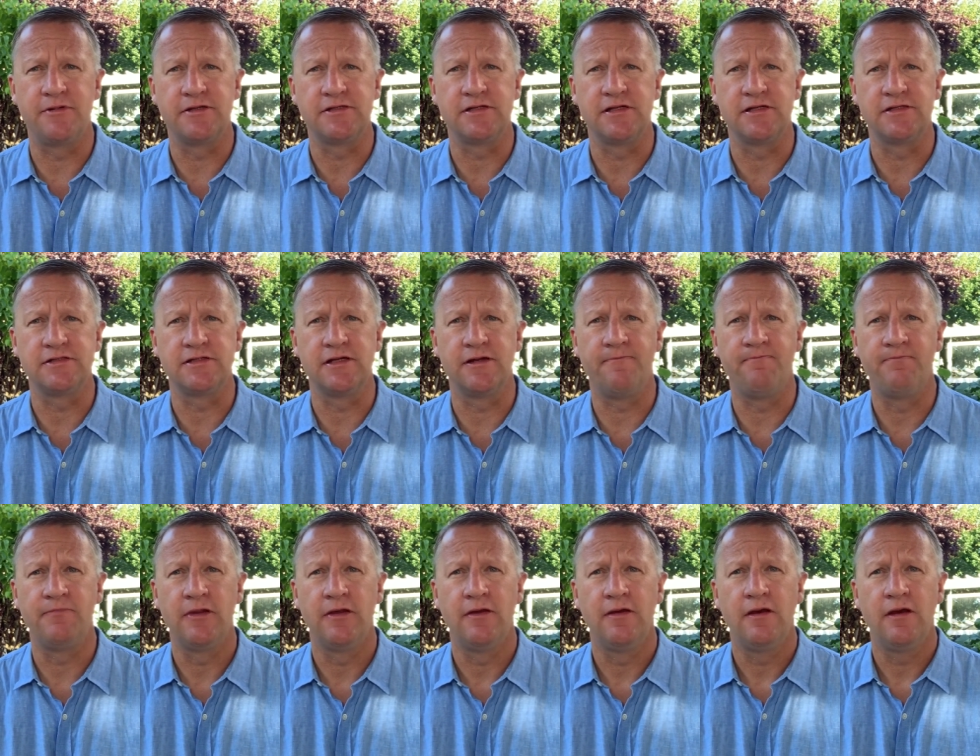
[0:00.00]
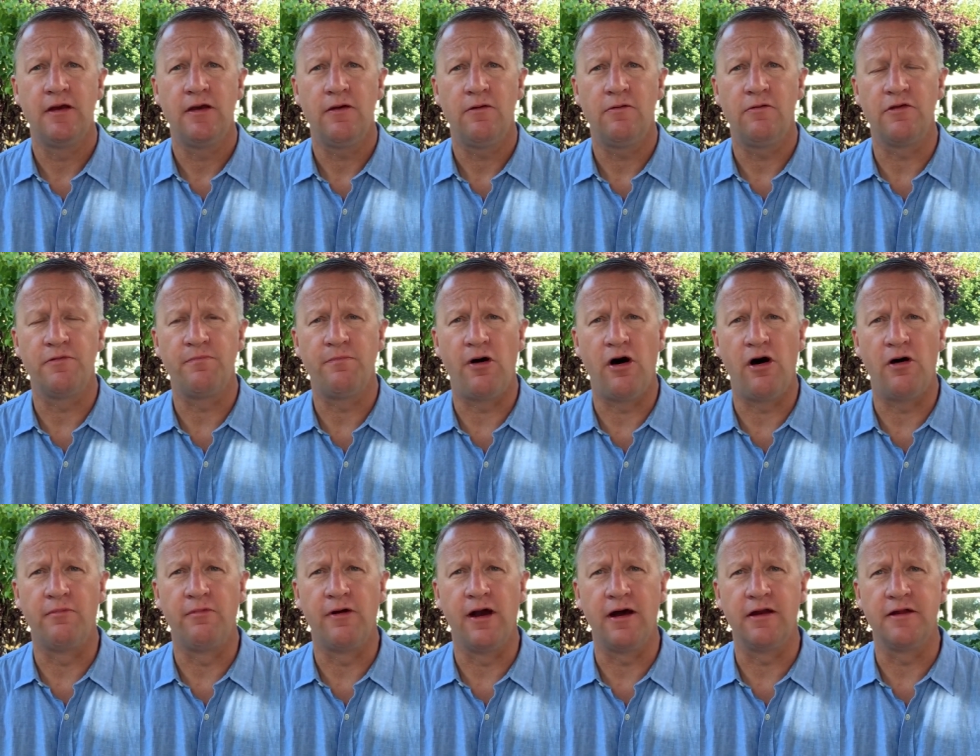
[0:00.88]
assistant with
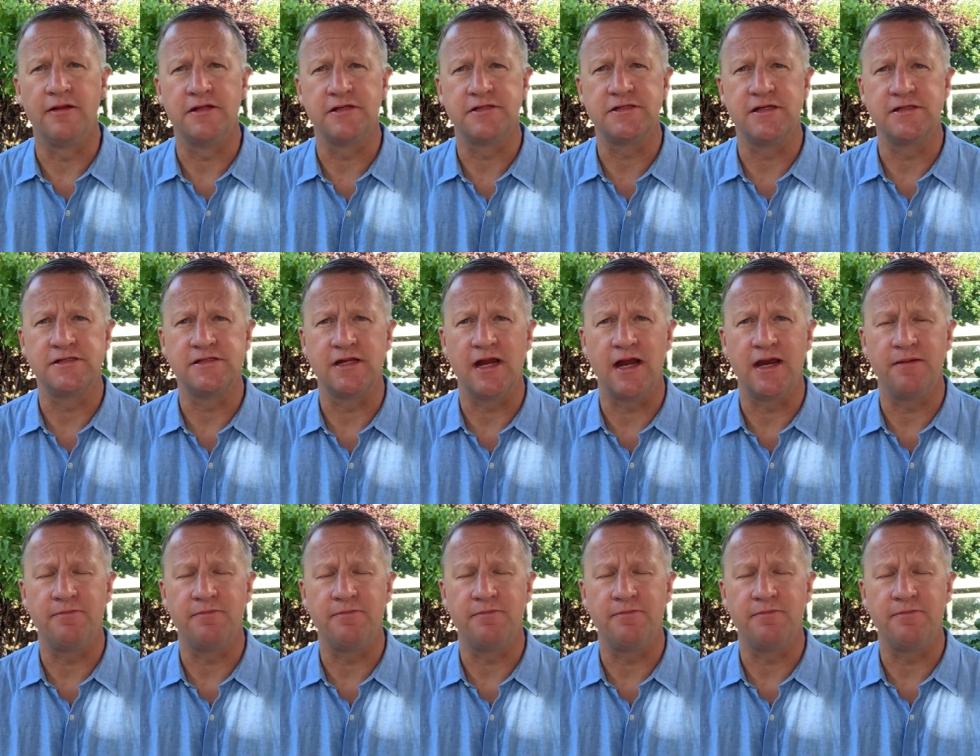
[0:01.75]
Paul Brown and the Cincinnati